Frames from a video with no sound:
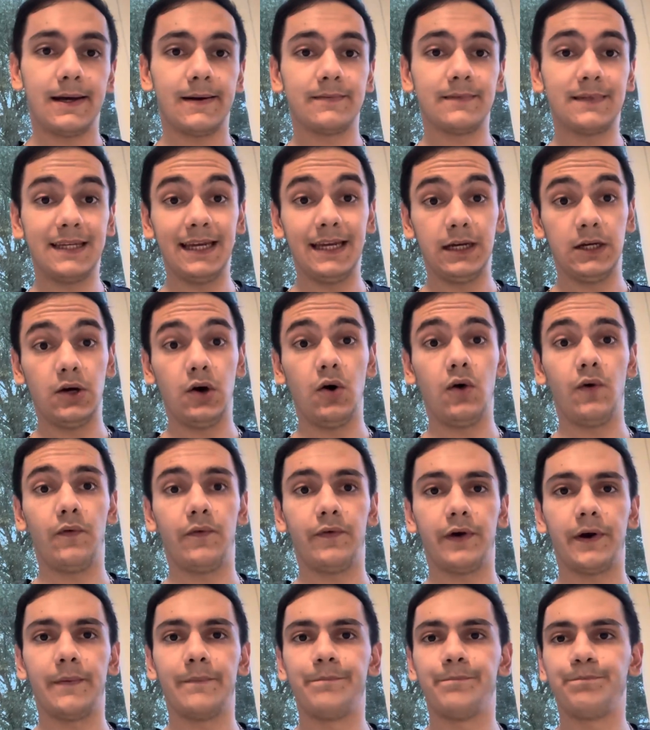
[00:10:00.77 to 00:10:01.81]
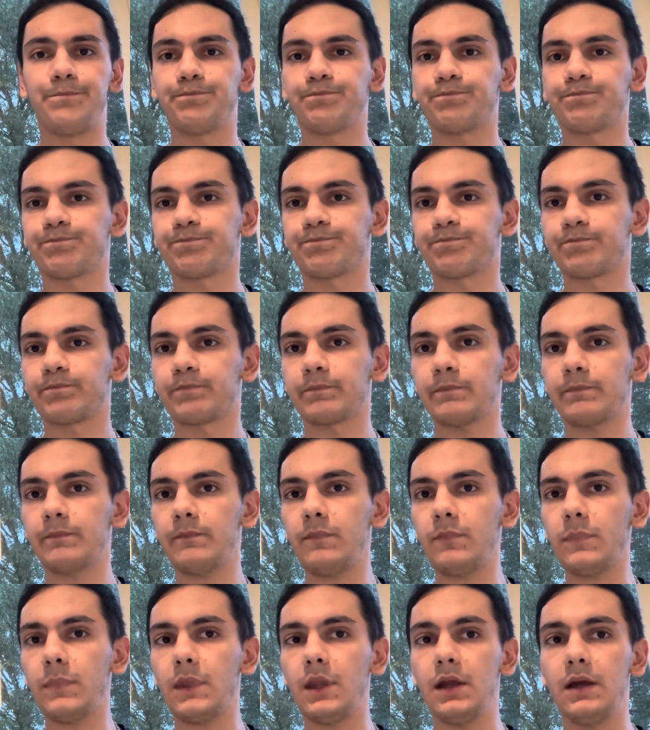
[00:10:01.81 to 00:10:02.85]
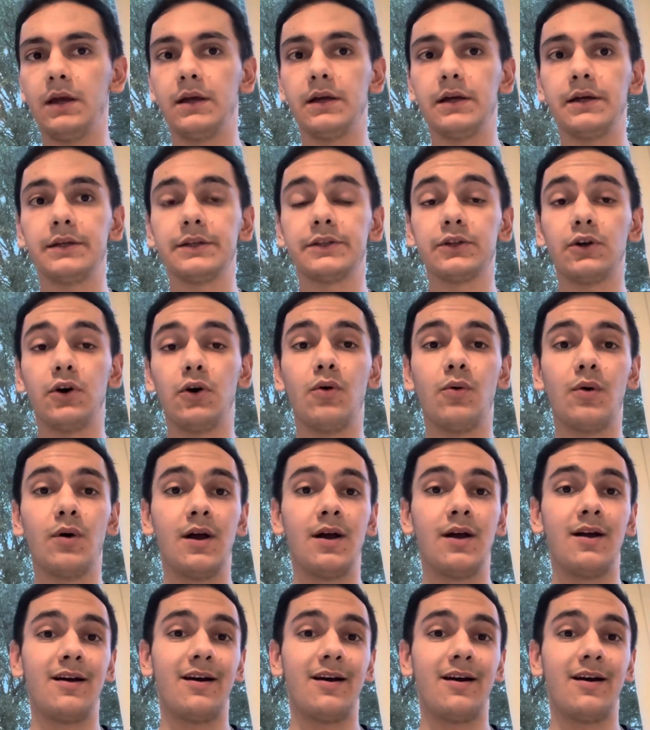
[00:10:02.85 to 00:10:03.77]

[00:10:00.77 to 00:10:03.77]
take over. So